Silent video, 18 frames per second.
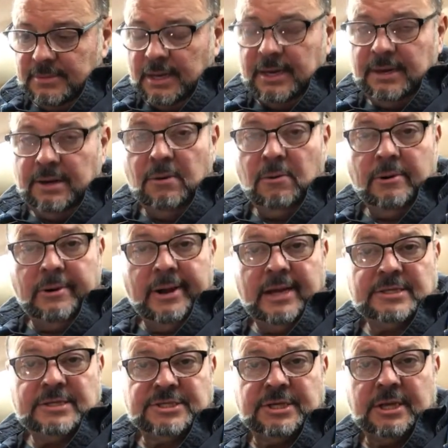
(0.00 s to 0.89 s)
know where
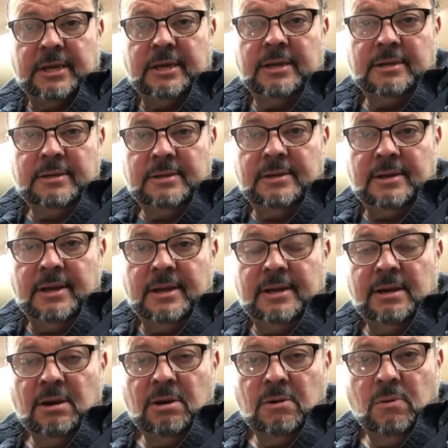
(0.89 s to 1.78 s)
I stand, and I
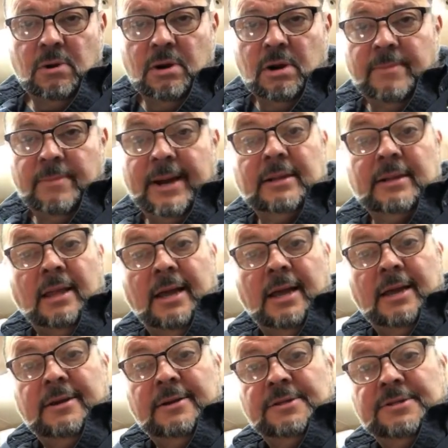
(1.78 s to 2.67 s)
know where my
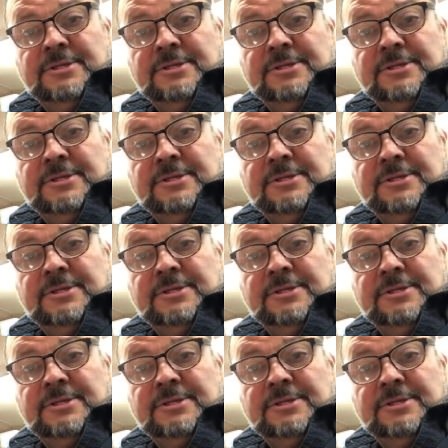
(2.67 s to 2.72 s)
line in the